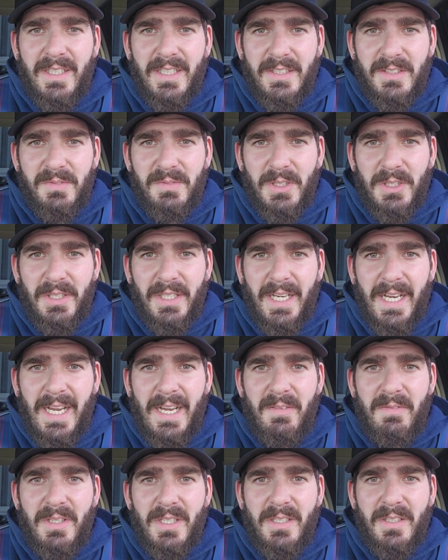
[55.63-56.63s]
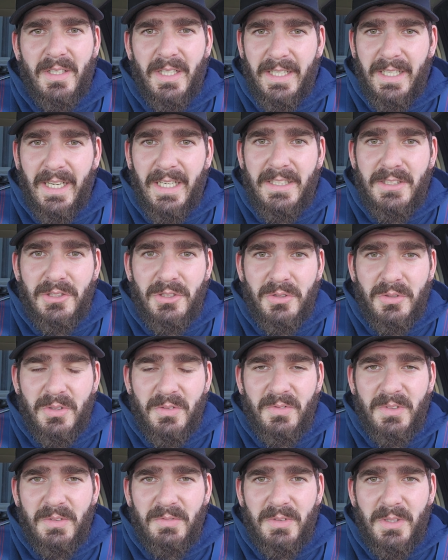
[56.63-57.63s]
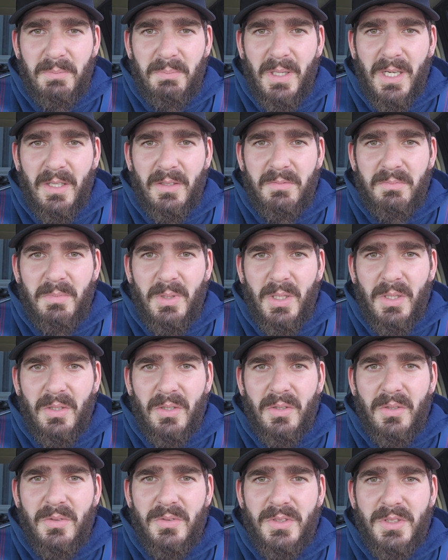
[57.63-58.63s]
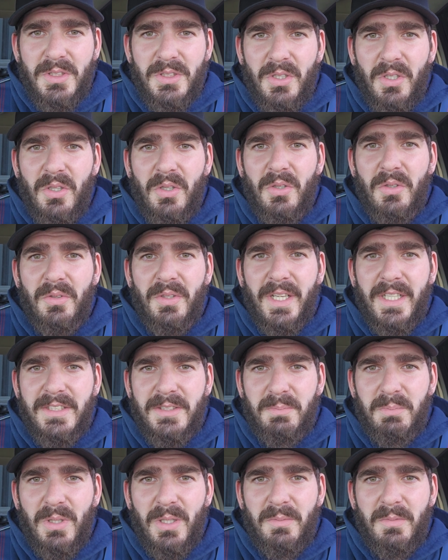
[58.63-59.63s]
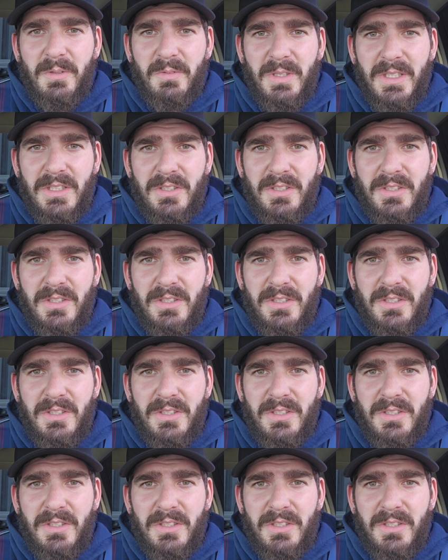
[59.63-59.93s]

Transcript: That's very heavy. Like, I shoot a 50-pound bow, so that's probably way